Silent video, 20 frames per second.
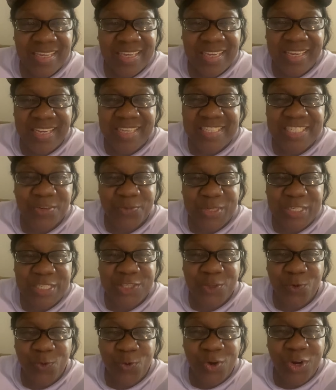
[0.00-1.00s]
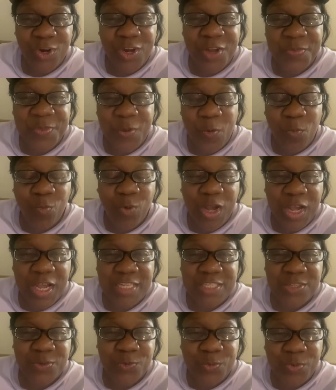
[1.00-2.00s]
He's a restorer of the
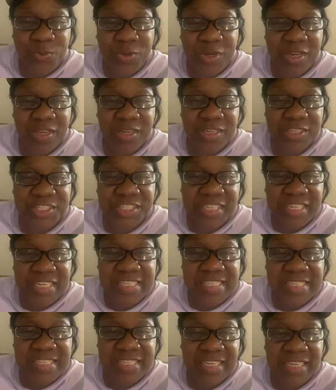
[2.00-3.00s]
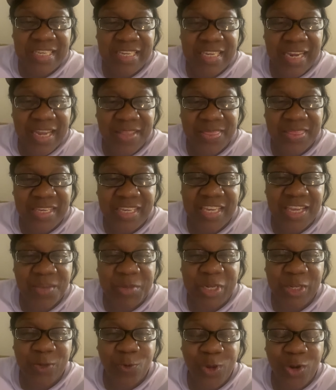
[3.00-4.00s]
ones who diligently seek after
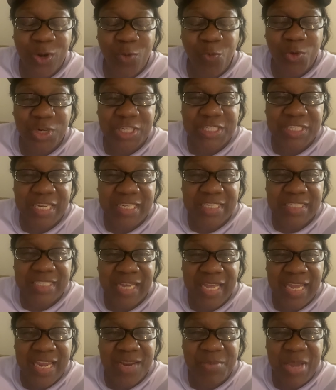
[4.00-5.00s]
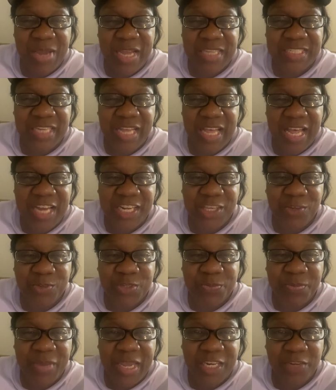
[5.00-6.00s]
him. And Lord, I want to take the time out to honor you,
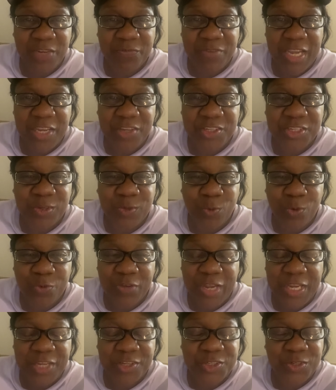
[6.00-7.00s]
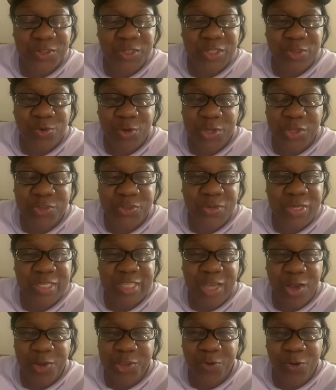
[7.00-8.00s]
to magnify you, to glorify you, to adore you, to
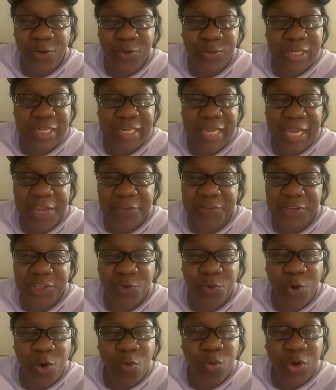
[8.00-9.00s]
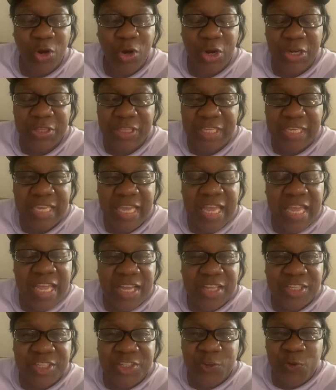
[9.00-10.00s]
exalt your holy name, for you are worthy
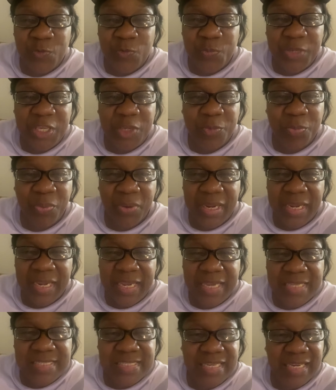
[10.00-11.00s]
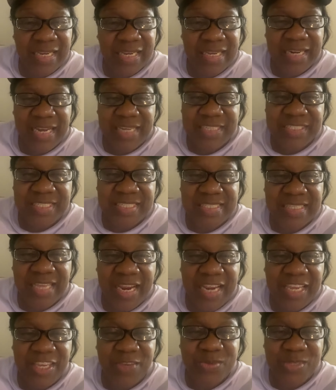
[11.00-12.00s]
to be praised. And I just
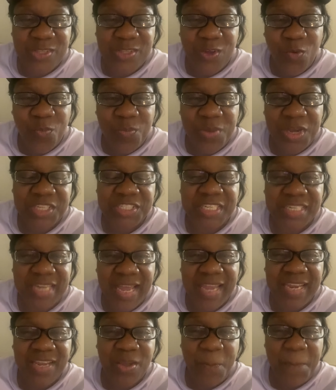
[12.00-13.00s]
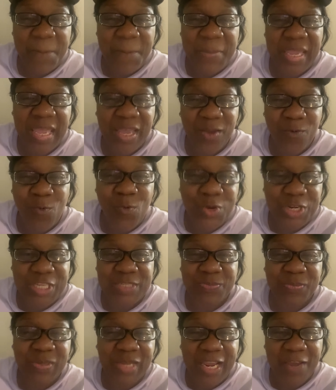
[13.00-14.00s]
thank you so much that I am back on
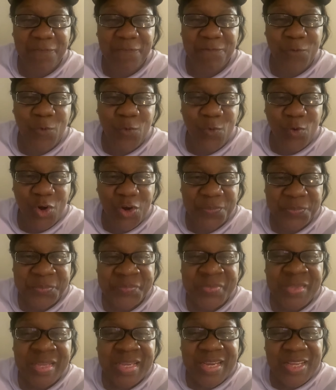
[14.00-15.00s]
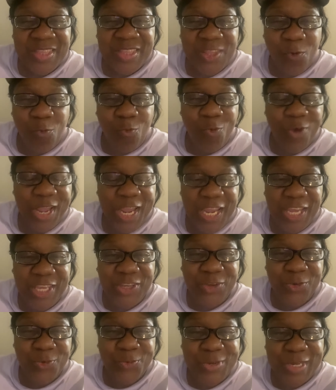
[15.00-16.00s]
this platform the way
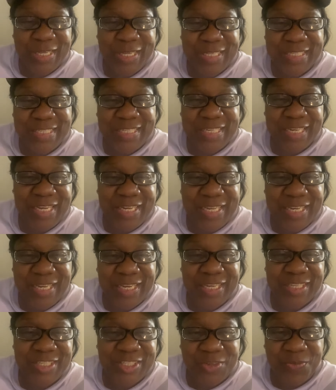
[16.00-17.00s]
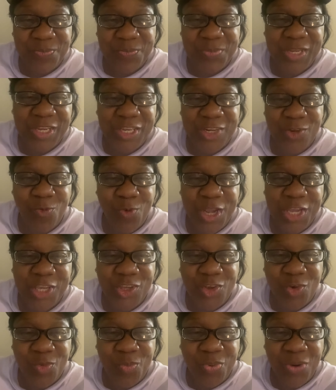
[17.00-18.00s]
you intended it to be, the way
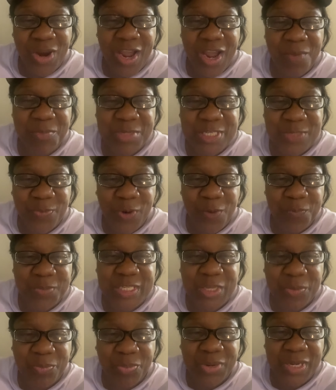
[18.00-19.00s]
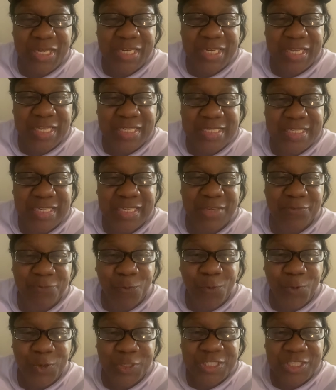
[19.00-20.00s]
you promised, purposed, and predestined
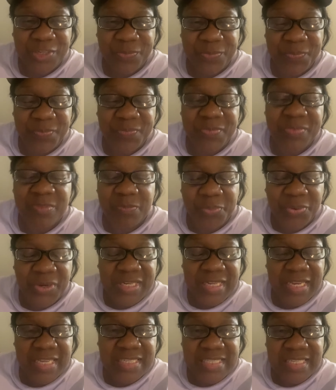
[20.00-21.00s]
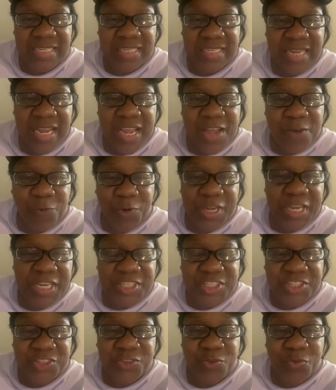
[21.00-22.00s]
for
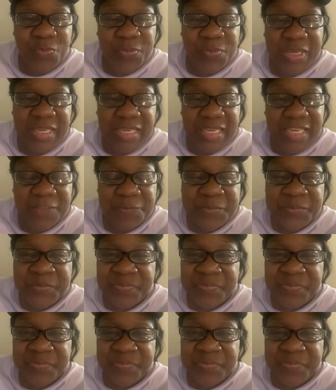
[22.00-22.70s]
it to be.